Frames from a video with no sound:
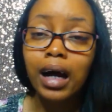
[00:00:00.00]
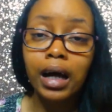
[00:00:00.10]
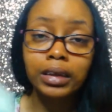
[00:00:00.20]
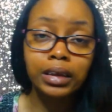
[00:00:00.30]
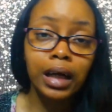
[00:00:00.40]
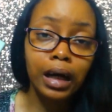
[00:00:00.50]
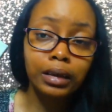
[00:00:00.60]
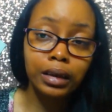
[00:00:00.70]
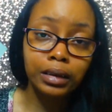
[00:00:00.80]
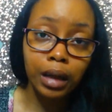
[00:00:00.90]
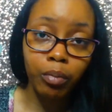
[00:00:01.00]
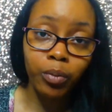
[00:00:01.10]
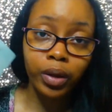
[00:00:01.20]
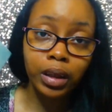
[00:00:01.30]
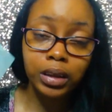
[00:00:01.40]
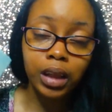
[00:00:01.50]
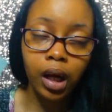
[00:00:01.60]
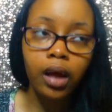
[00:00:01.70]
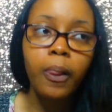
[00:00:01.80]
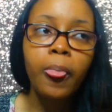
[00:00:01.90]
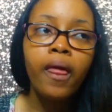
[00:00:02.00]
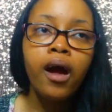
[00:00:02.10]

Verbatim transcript: I actually got in depth with this study.